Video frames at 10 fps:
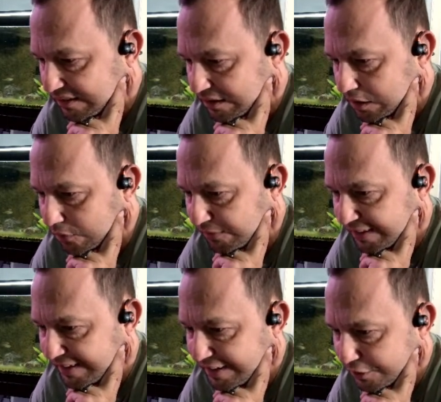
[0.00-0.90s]

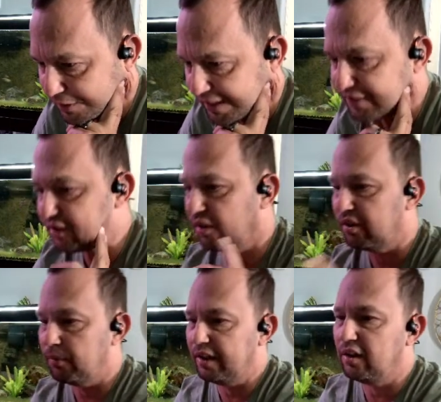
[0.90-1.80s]
Hopefully your day's going
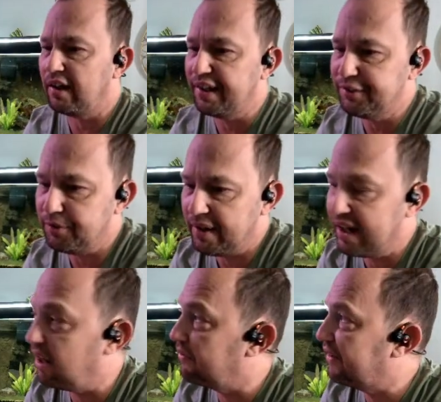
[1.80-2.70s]
well. I do
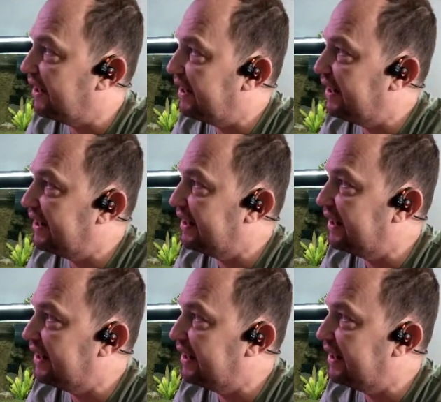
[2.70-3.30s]
have a